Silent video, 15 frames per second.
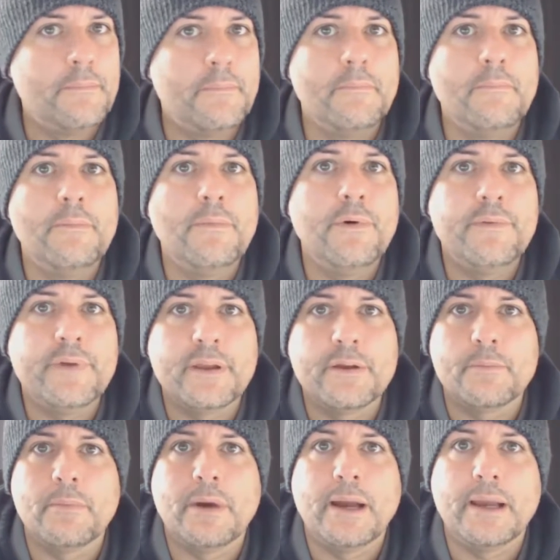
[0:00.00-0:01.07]
moving your
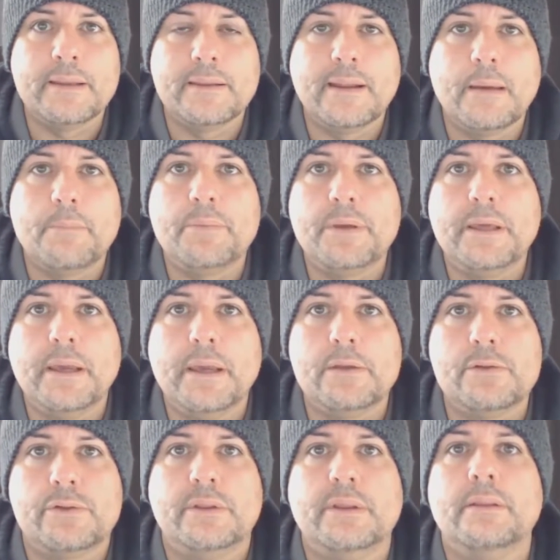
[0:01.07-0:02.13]
mind to that
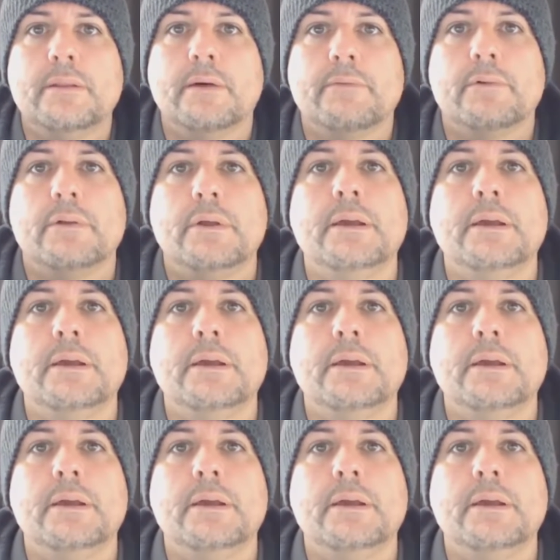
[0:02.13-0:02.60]
PhD level.